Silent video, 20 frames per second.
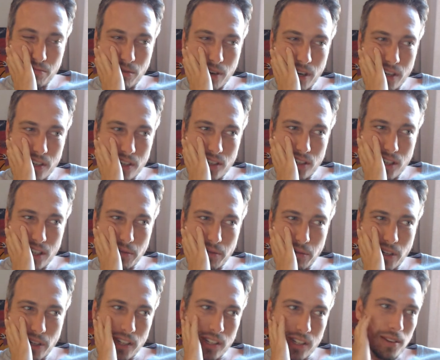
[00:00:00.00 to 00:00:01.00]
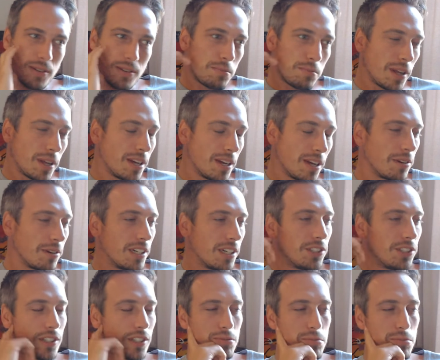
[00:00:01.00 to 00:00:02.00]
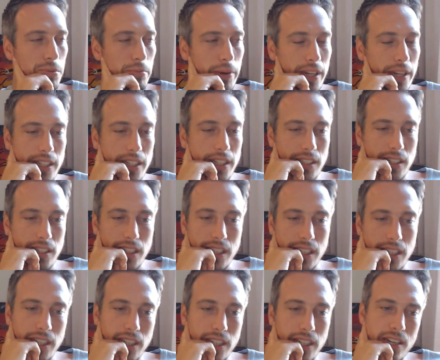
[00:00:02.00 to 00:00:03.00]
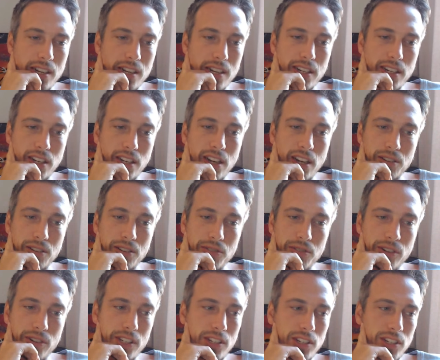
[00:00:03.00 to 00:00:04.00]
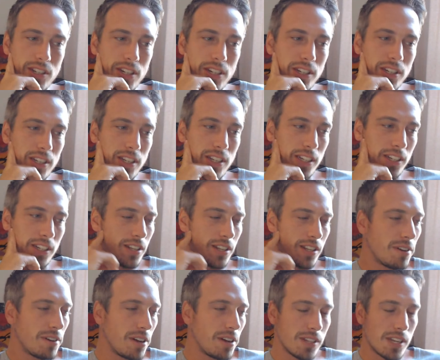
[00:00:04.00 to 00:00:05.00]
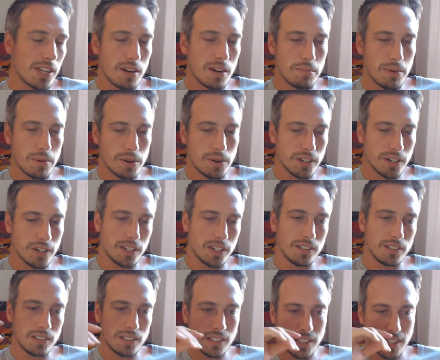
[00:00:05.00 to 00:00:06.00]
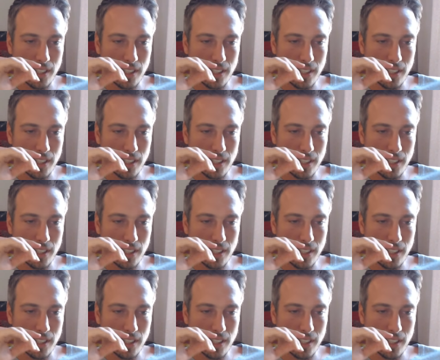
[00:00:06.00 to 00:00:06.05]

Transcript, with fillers: Partially because I was playing when I shouldn't have been playing. Like, I had a lot of stress this year. It's like stuff outside of poker, you know.